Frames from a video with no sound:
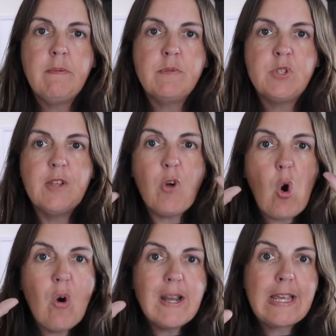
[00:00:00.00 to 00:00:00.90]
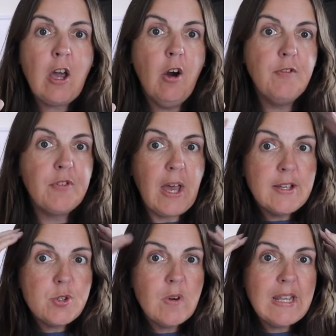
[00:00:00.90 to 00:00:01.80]
So they've already covered that,
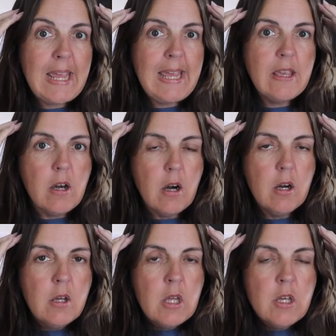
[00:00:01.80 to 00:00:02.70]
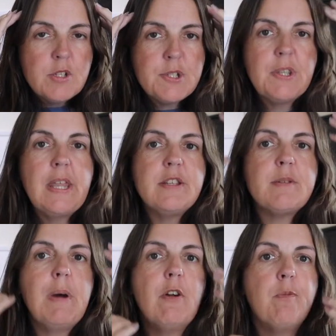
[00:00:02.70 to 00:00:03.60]
it's already here, so then it's
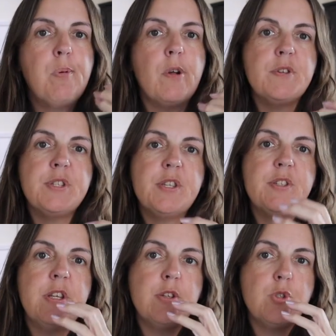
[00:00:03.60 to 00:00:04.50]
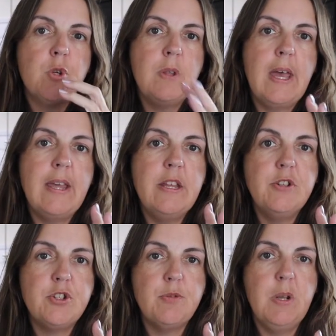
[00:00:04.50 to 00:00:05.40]
a matter of processing it to their
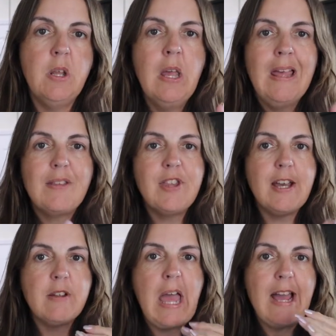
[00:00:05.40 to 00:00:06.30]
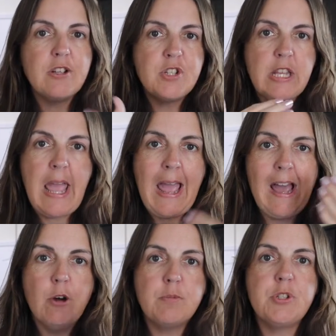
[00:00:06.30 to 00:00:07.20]
instrument. That actually
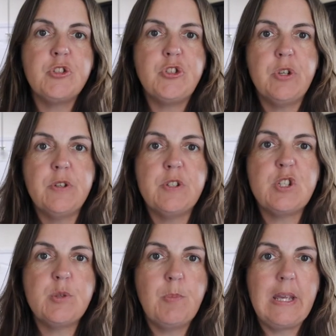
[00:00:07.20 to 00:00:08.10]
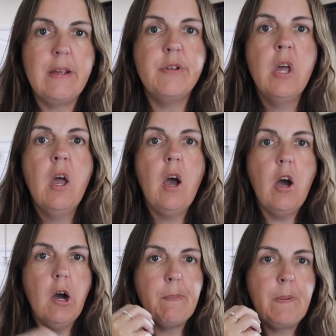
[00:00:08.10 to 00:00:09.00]
helps the students speed
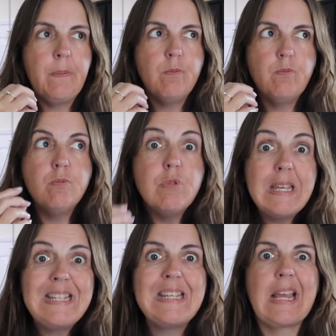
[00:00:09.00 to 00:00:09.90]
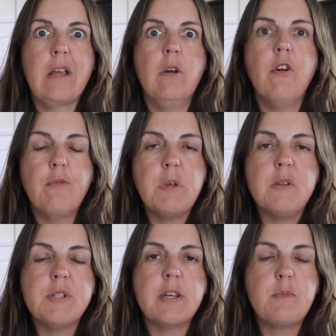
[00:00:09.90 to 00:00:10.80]
up reading of
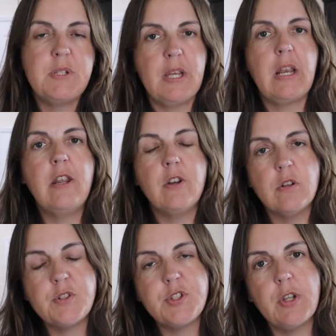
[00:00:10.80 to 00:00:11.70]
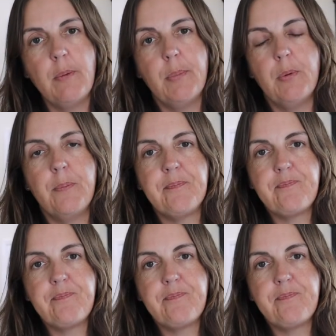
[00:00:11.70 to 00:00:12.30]
music, particularly in an ensemble.